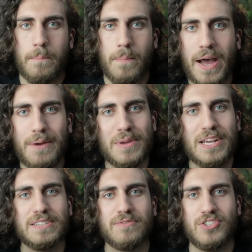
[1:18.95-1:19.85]
But
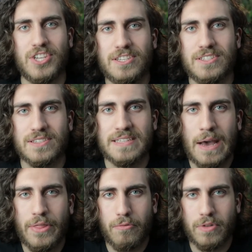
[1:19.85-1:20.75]
because of Jesus,
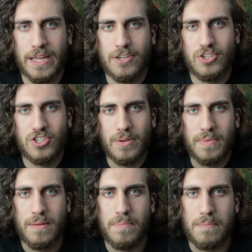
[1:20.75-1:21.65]
now that relationship
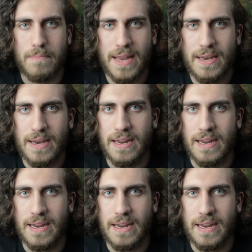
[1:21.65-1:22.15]
can be mended.